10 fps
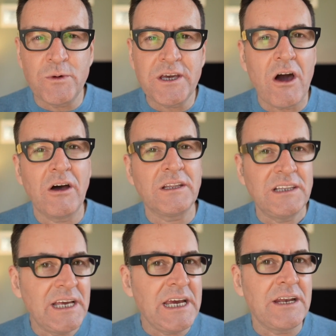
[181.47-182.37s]
we
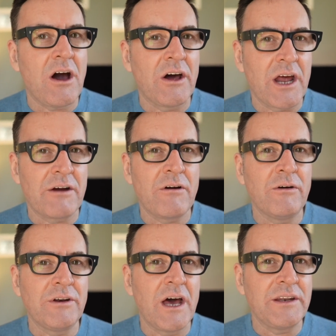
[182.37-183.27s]
can't lean on our
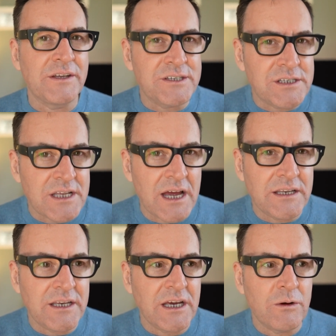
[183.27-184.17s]
own
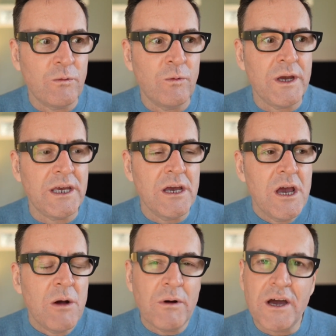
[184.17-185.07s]
understanding.
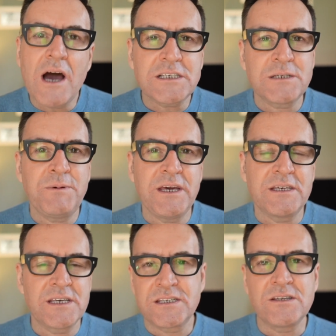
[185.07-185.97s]
When God
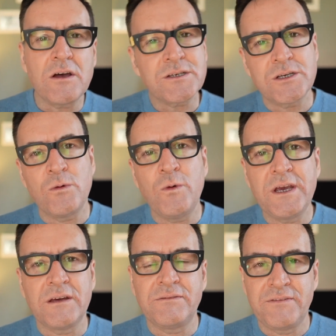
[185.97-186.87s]
speaks, it's not so
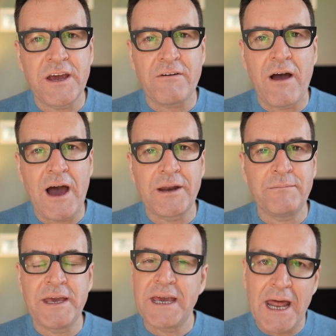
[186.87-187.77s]
we can figure out how to
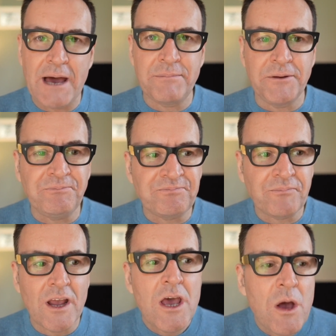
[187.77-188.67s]
make it happen.
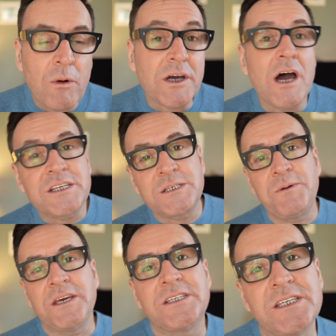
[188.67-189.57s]
When God
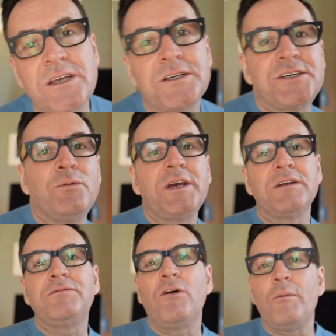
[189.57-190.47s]
speaks, it's not so we
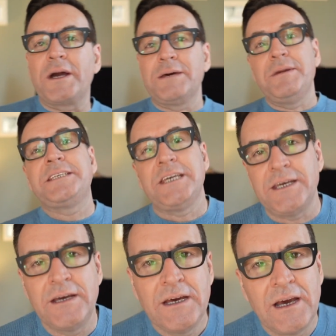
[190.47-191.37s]
can form a
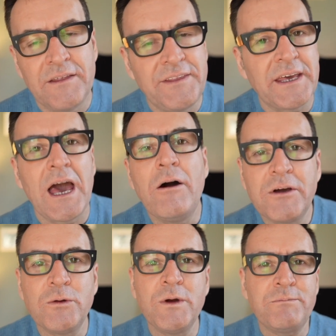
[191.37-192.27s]
committee and think, how
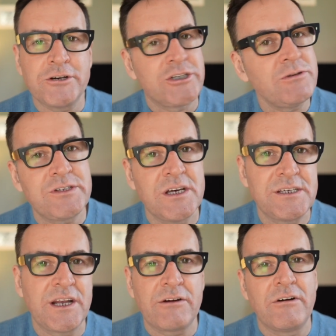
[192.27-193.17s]
can we produce
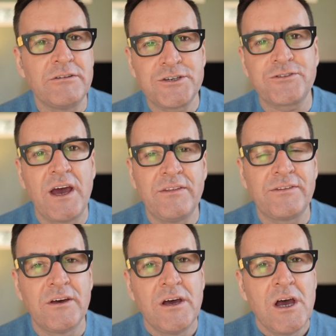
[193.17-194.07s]
this in our own strength?